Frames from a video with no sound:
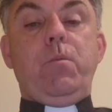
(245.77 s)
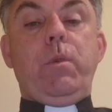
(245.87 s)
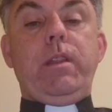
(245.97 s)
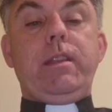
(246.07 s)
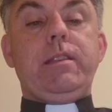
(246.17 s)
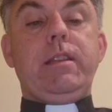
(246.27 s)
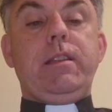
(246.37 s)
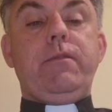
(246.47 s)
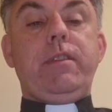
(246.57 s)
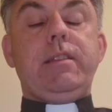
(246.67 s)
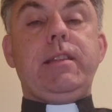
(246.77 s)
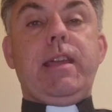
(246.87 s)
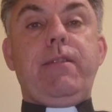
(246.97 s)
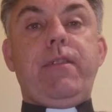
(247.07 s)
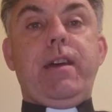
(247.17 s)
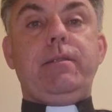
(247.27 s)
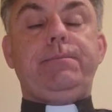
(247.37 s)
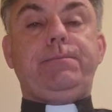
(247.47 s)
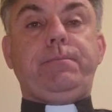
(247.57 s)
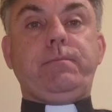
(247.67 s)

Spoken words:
willing to live this life out.